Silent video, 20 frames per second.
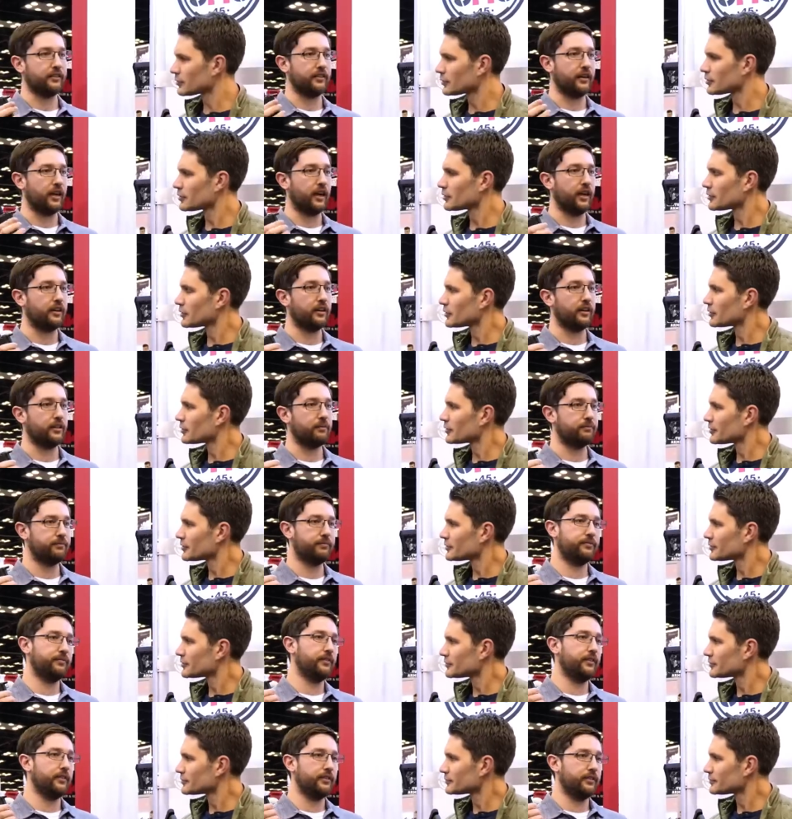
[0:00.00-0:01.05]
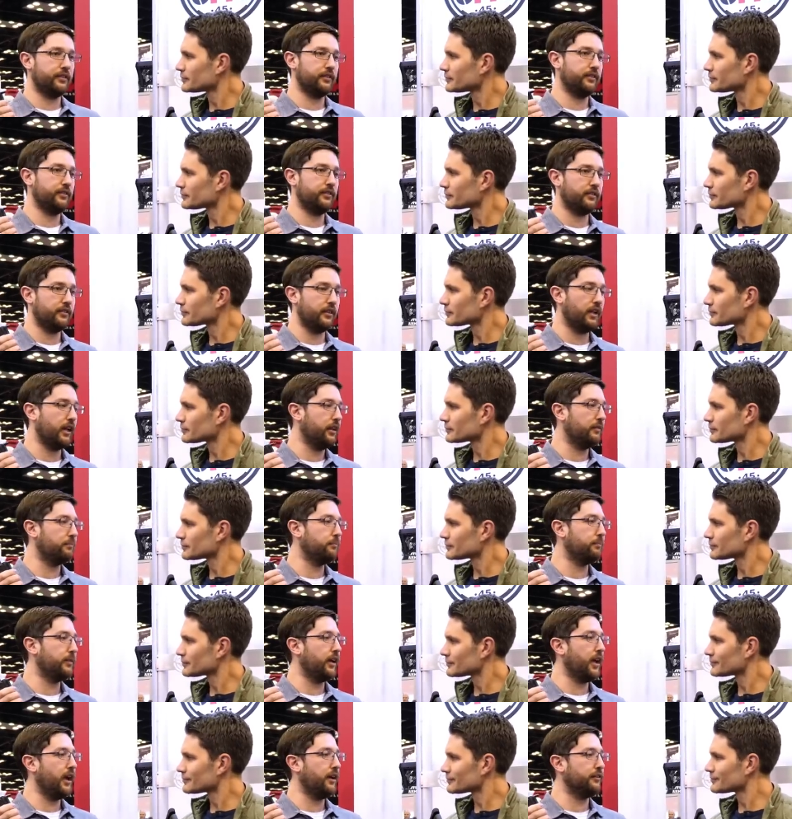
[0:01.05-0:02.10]
Speaker 1: It's not a just uh,
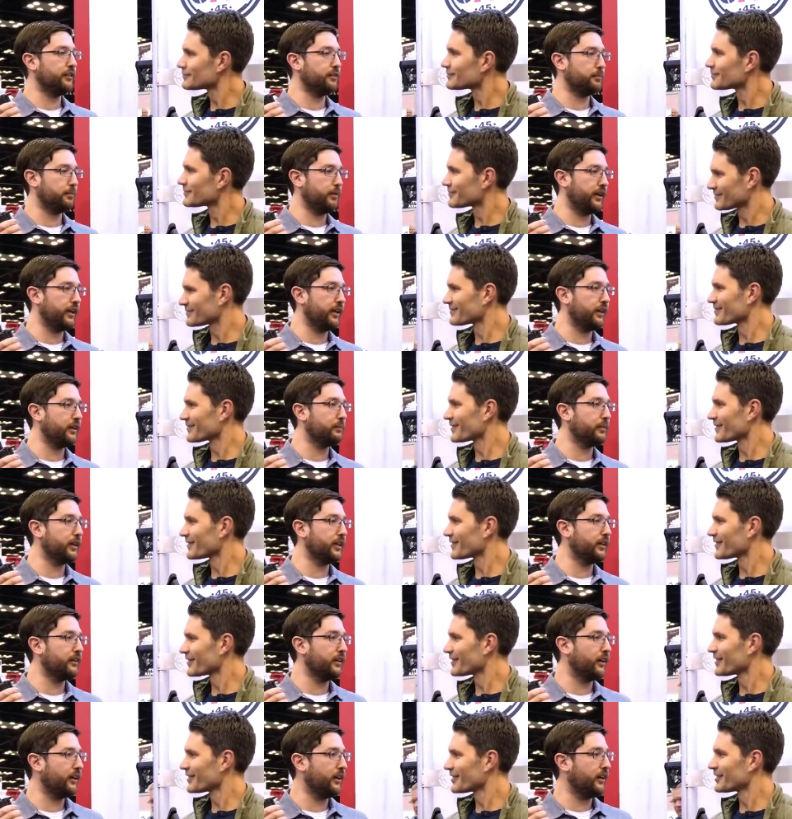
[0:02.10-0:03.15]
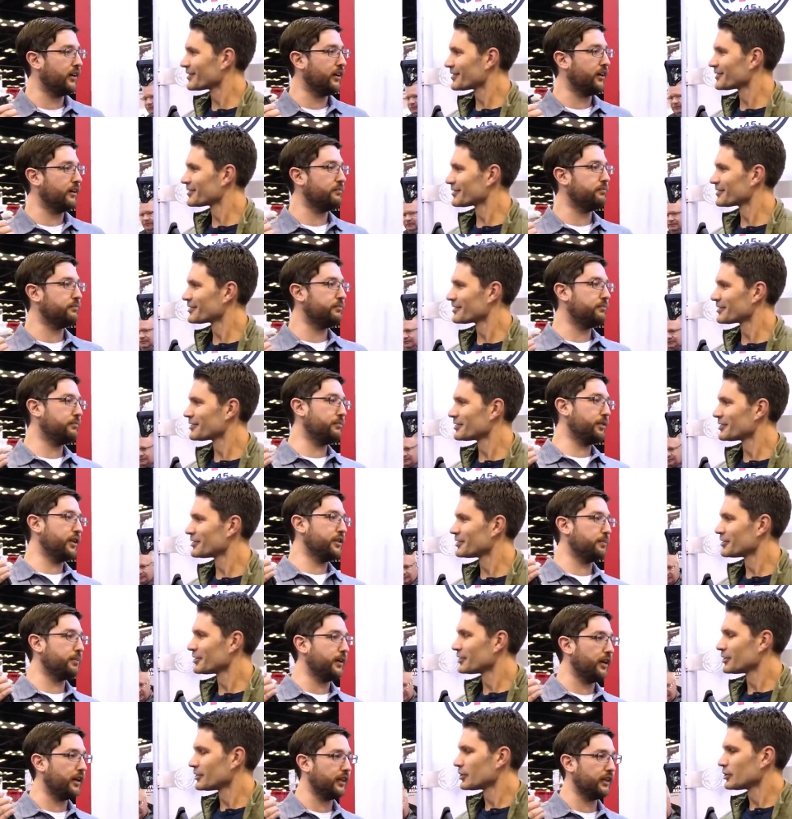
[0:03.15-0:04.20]
heavy spring and a big uh, uh
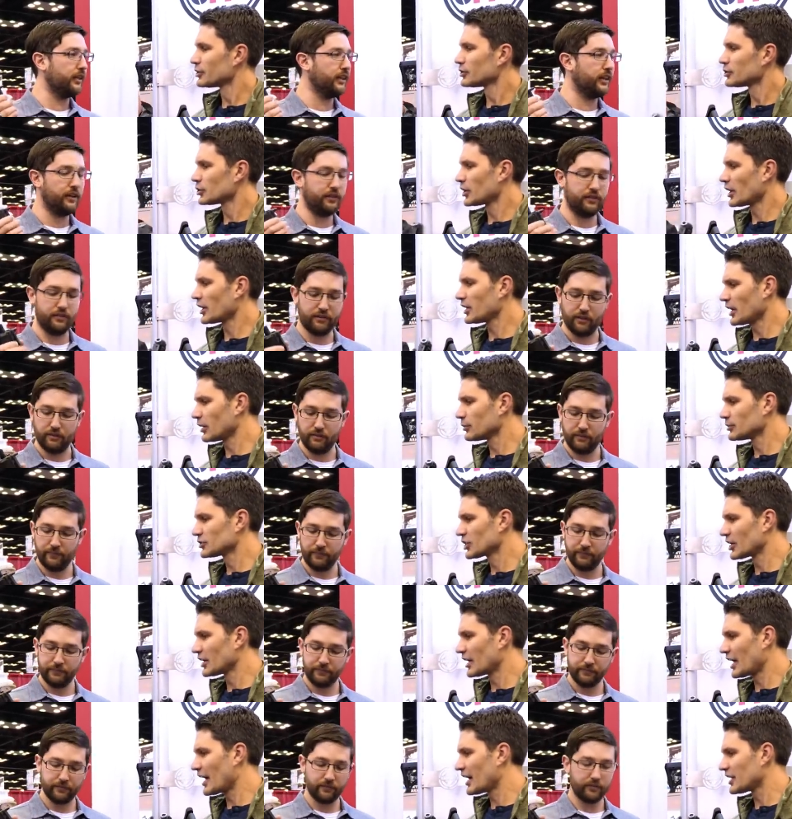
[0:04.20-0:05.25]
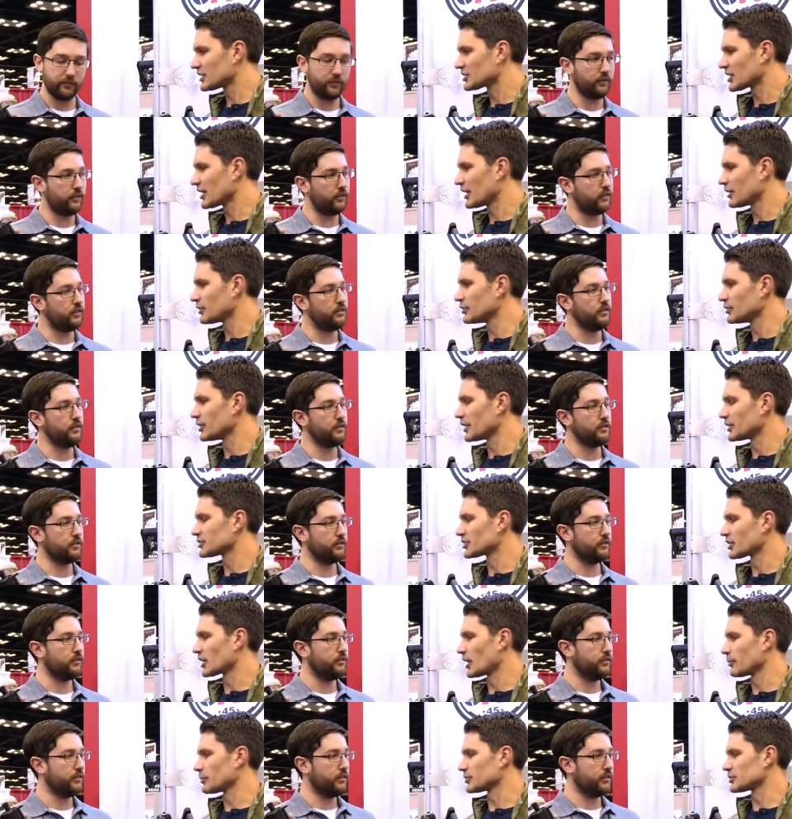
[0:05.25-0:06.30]
breech block in there. And so I was
Speaker 2: going to ask, how do you guys
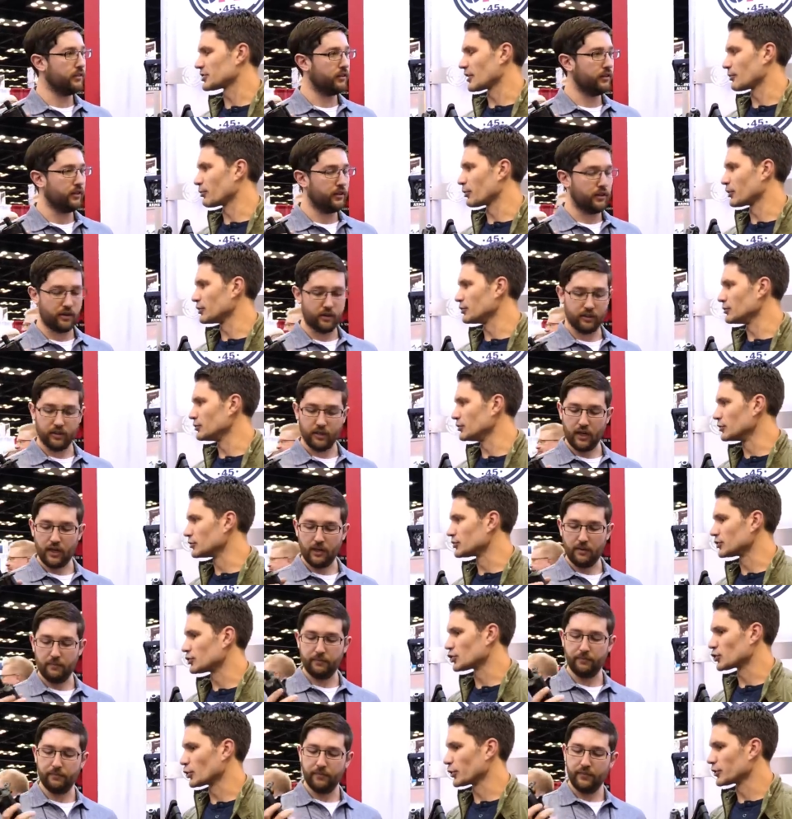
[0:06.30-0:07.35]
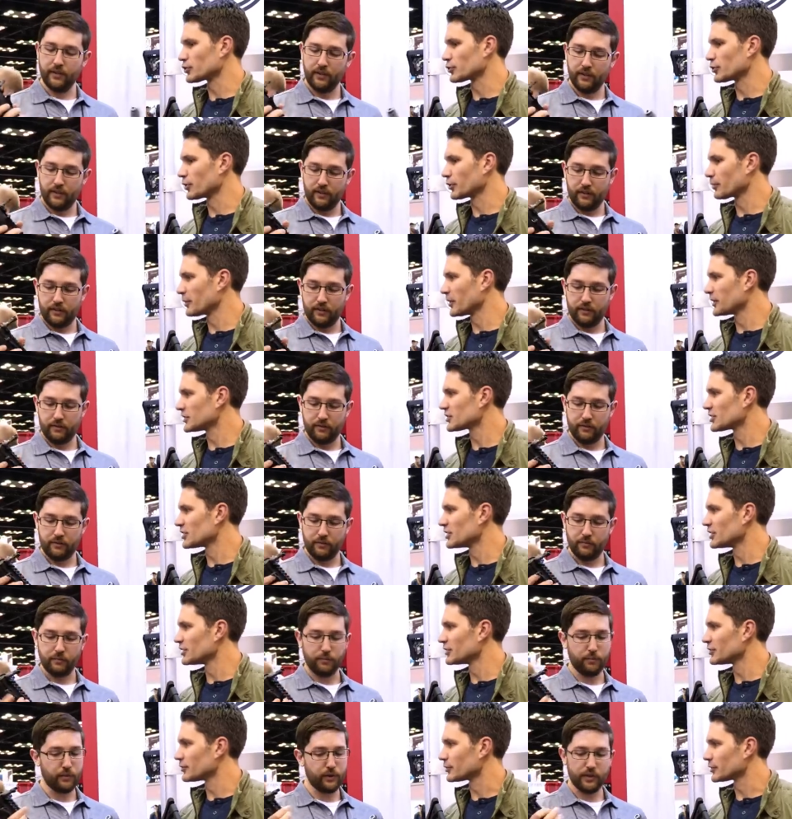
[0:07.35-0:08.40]
accomplish that? What are you using? Um, short stroke
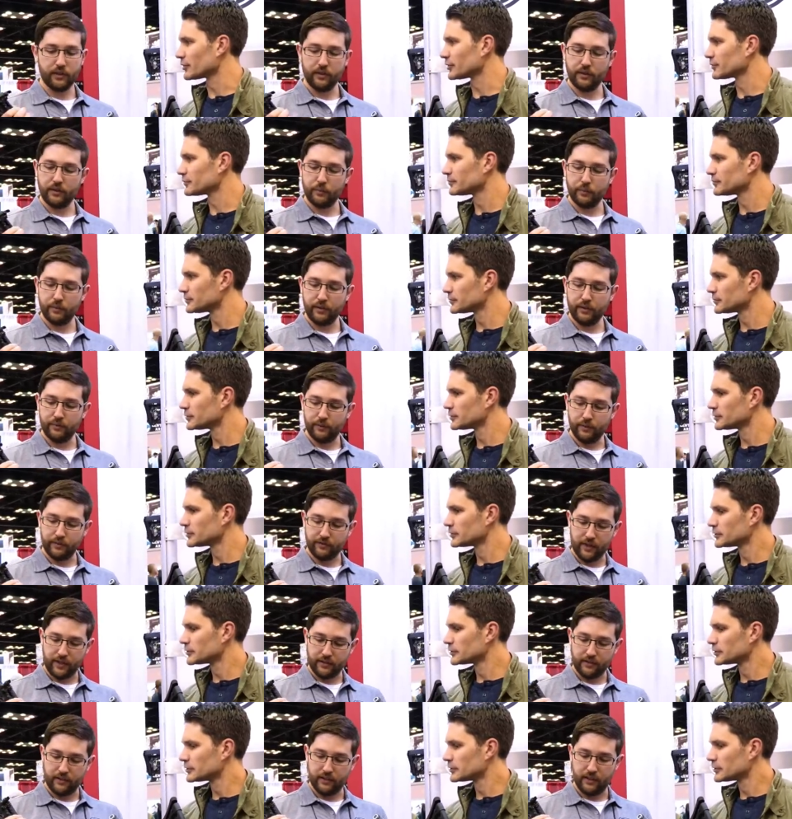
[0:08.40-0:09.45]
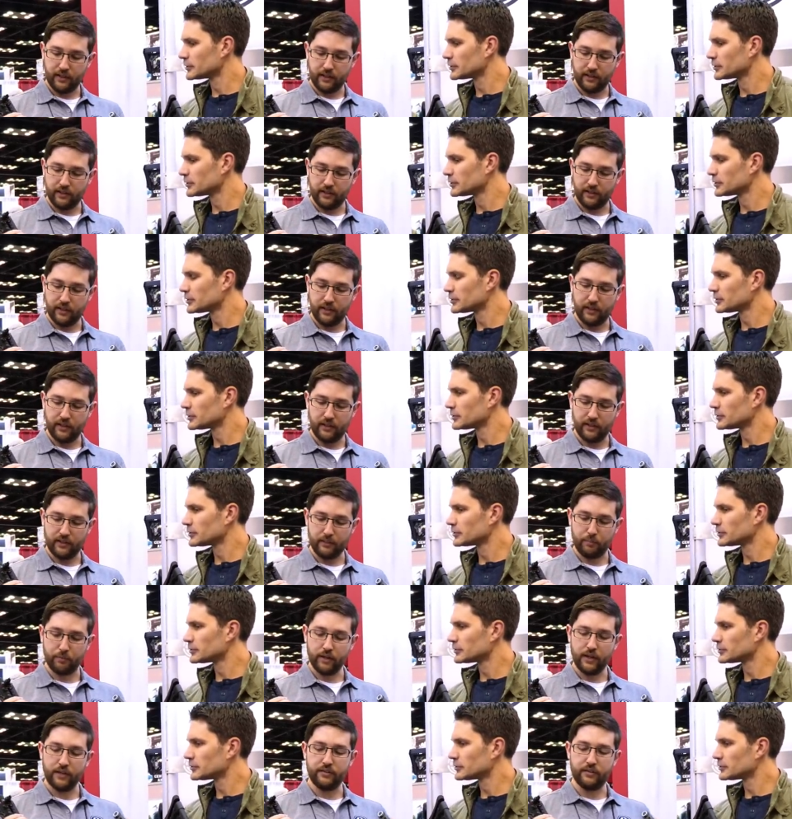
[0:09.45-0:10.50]
piston? We're,
Speaker 1: we, have got the, the, the
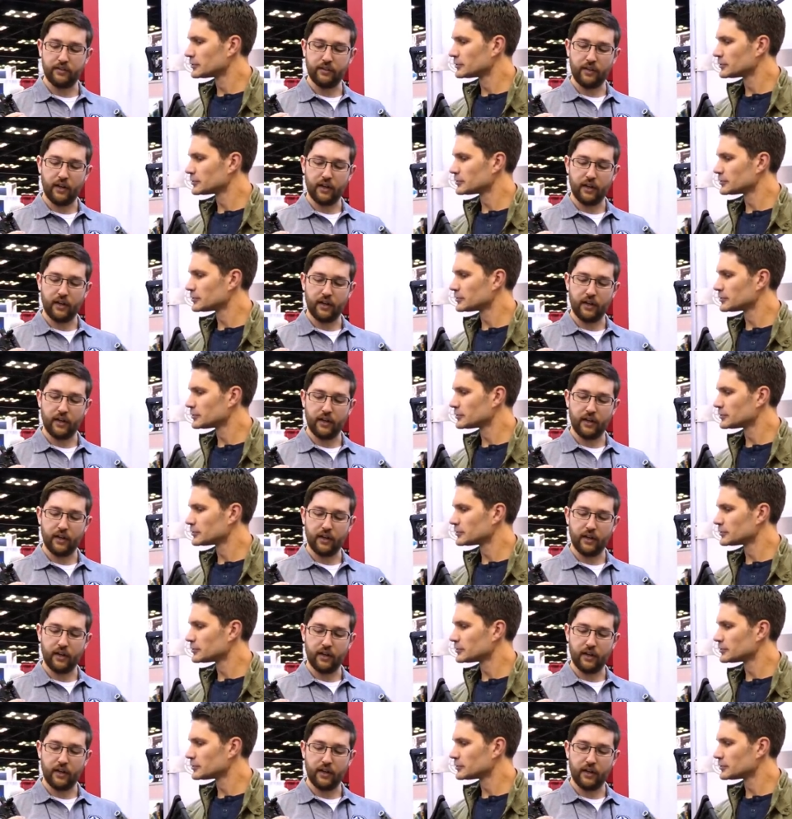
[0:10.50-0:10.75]
breech